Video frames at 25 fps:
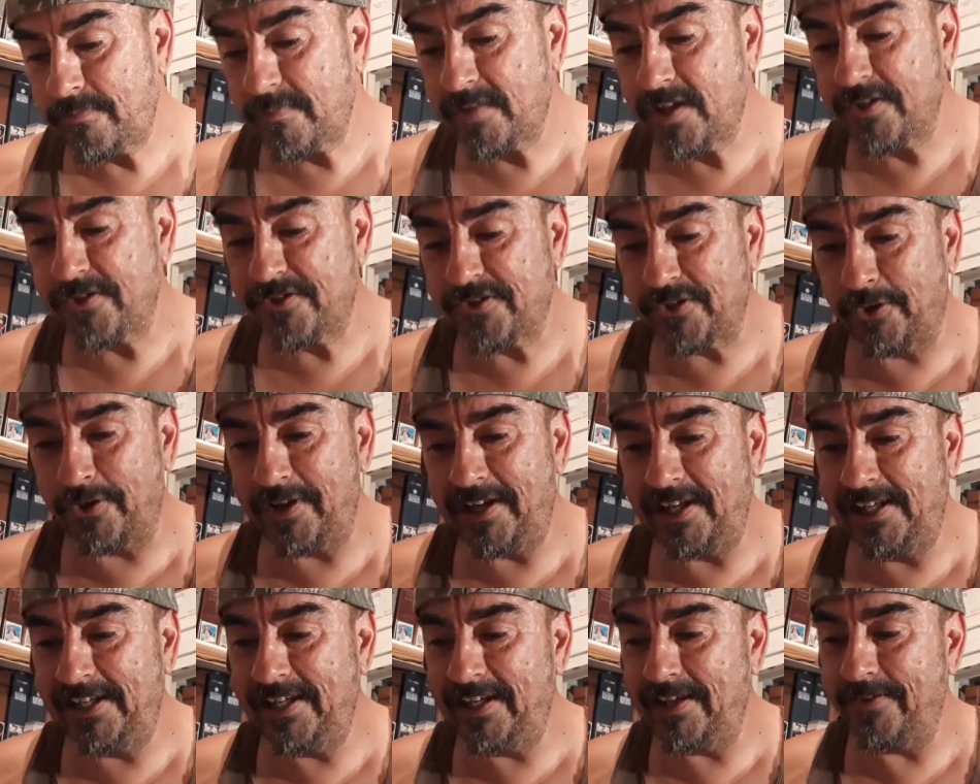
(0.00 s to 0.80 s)
So
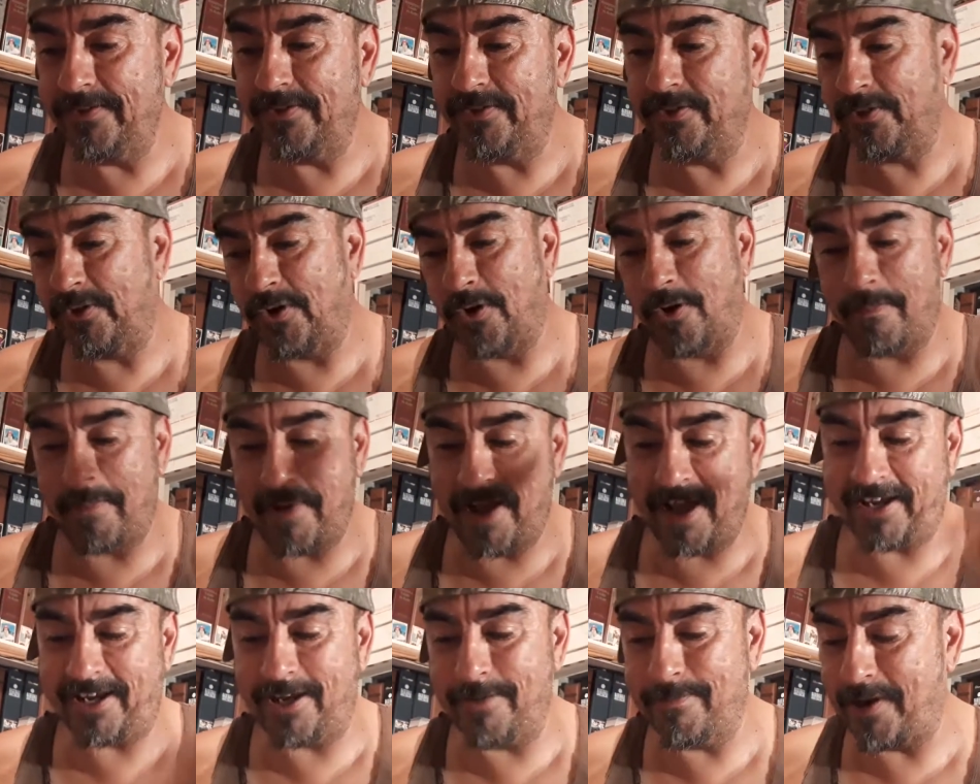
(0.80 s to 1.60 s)
he leaves. Go
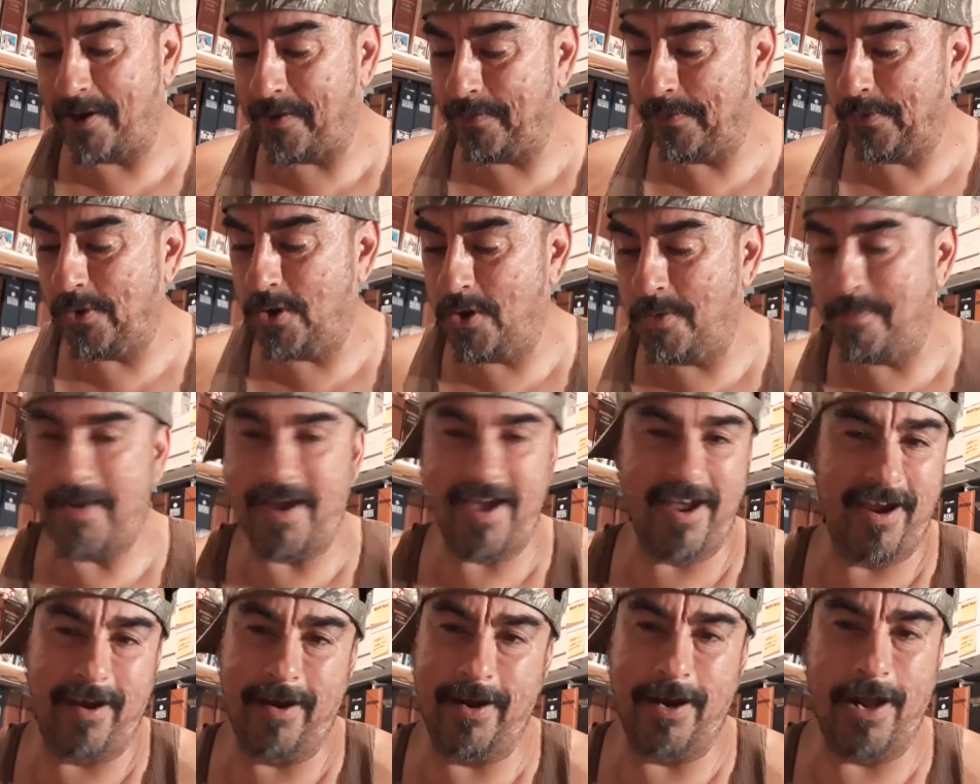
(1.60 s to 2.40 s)
back in my room,
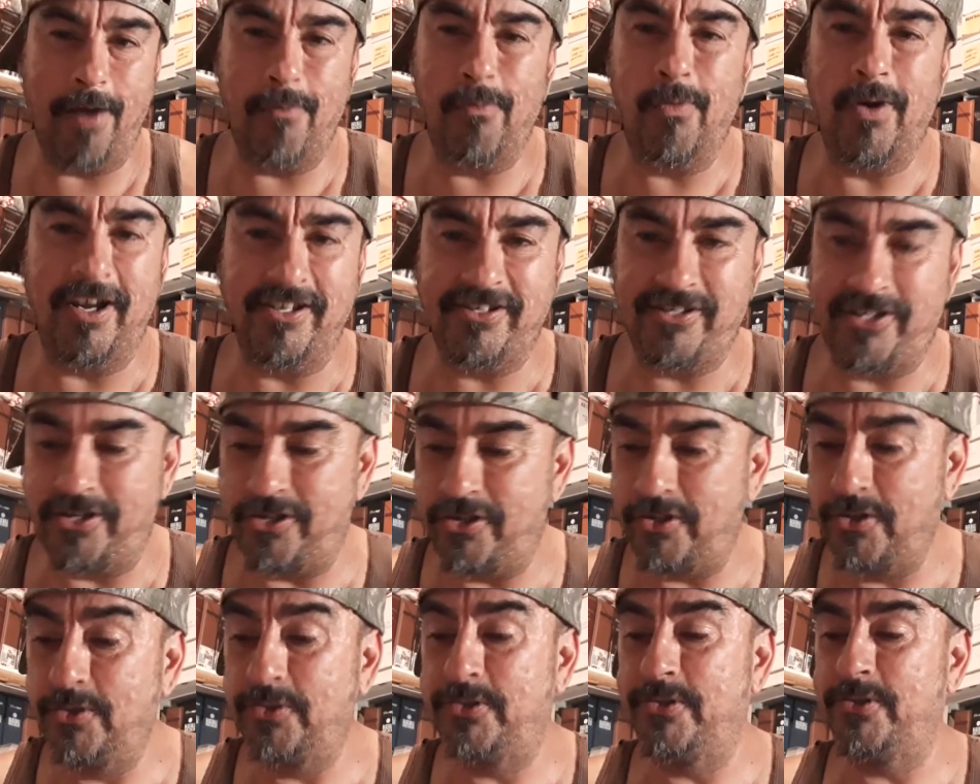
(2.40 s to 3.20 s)
man. I'm watching
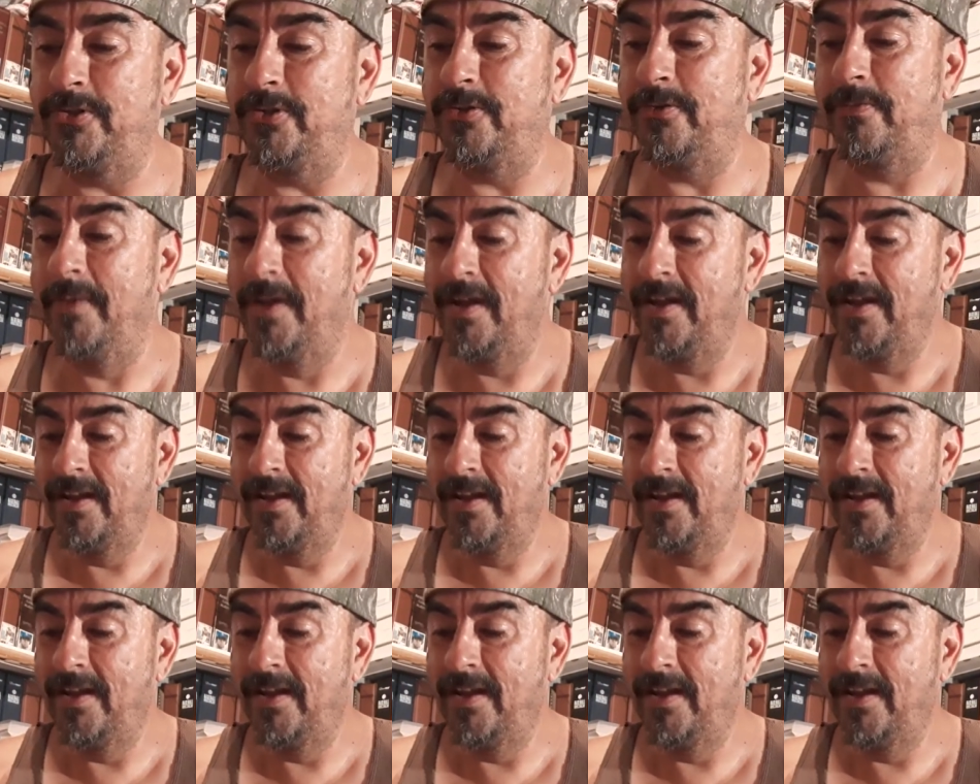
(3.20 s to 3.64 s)
YouTube.